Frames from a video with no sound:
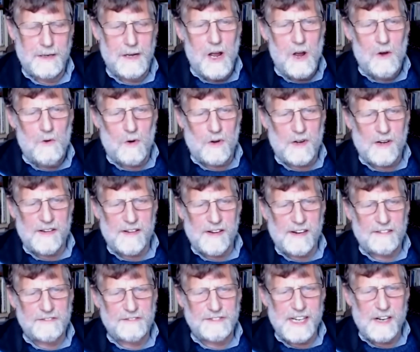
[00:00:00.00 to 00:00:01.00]
What is the
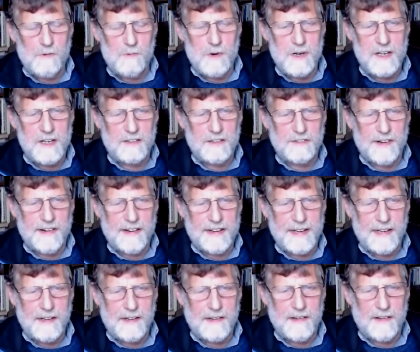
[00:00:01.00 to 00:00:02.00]
Greek word
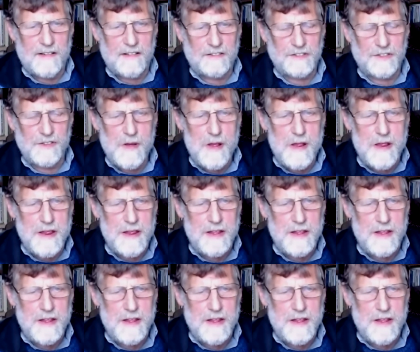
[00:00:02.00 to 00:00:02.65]
translated as truth?